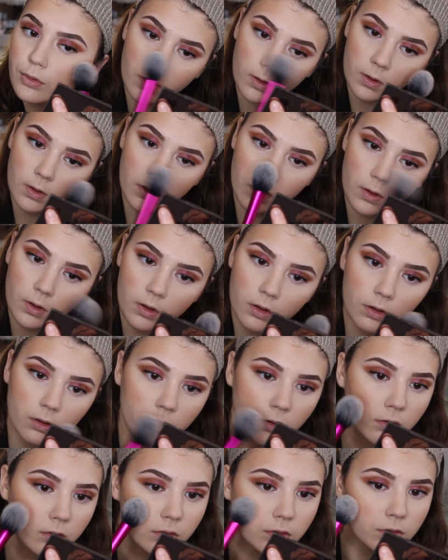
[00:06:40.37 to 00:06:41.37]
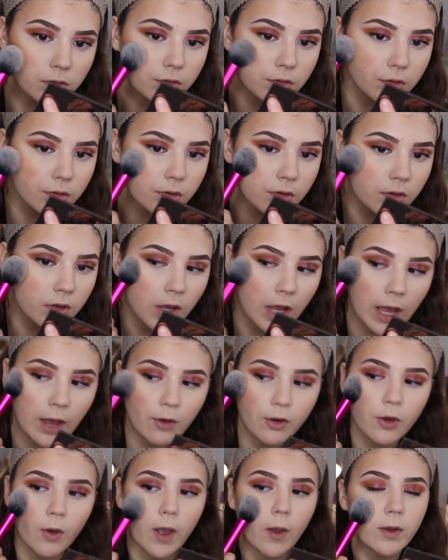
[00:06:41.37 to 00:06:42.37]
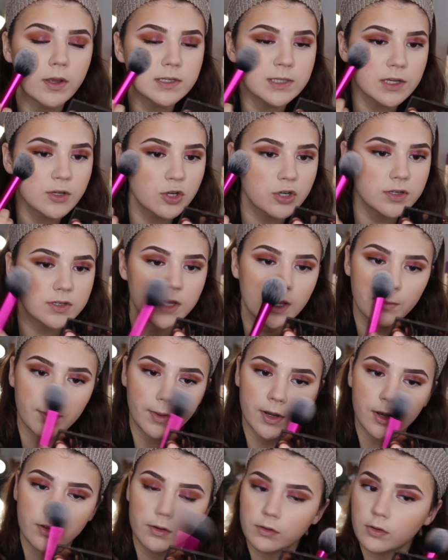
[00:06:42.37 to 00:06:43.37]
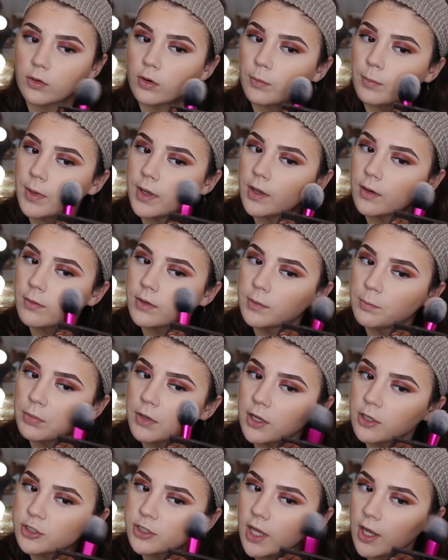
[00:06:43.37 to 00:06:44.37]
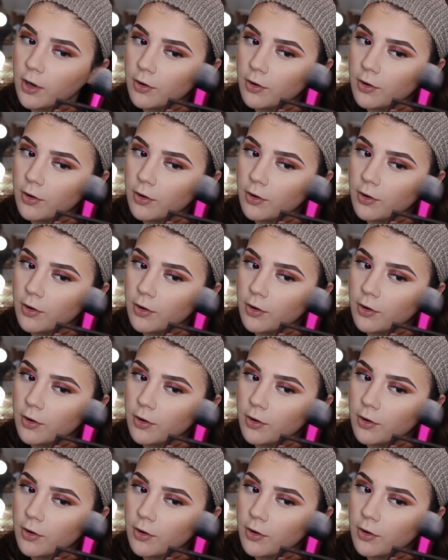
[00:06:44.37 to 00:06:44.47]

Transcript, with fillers: I don't know, I always like to just hit my nose a little bit with blush.